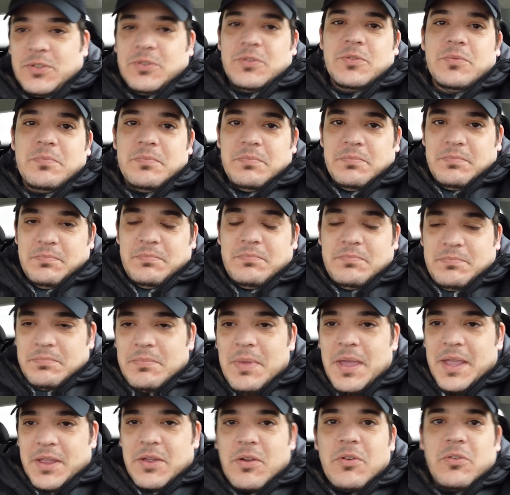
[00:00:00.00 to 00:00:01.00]
to
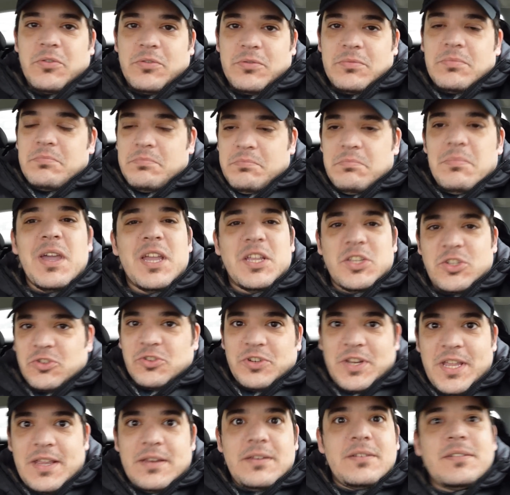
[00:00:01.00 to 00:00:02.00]
make your major
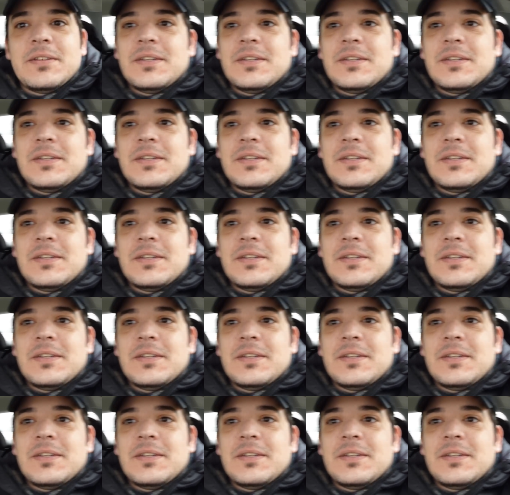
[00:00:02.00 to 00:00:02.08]
need,